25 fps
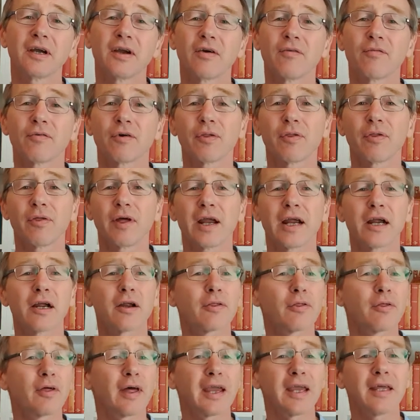For there
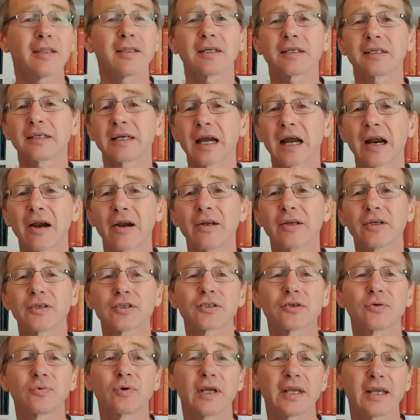they that carried us
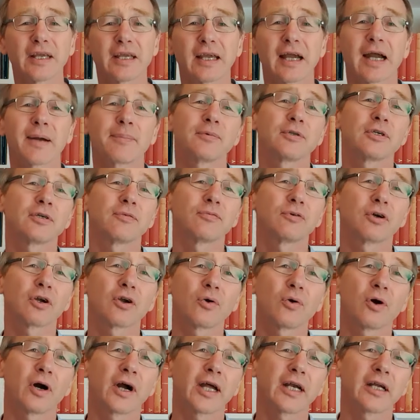away captive
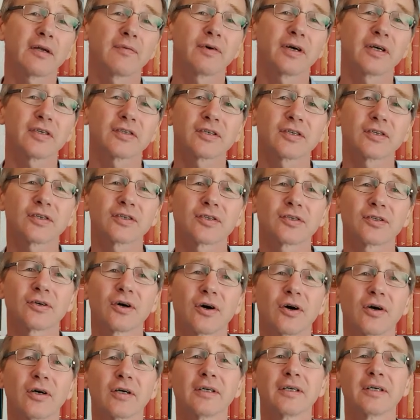required of us a
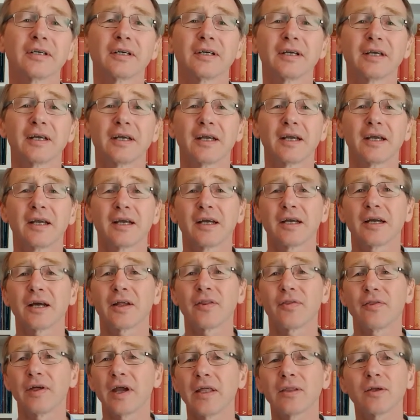song.
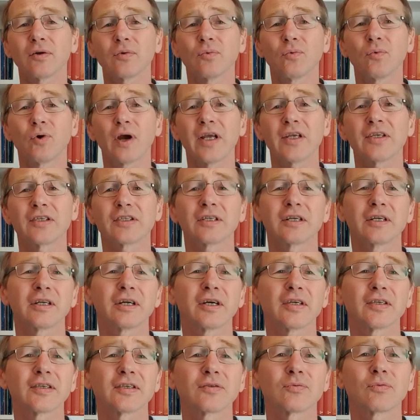And they that wasted
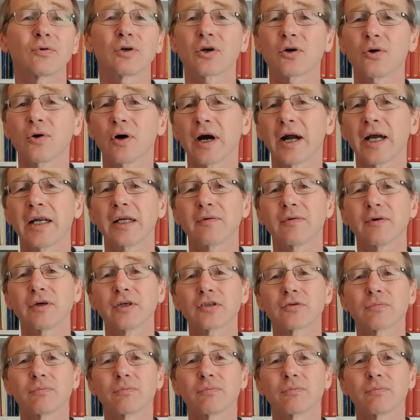us required of us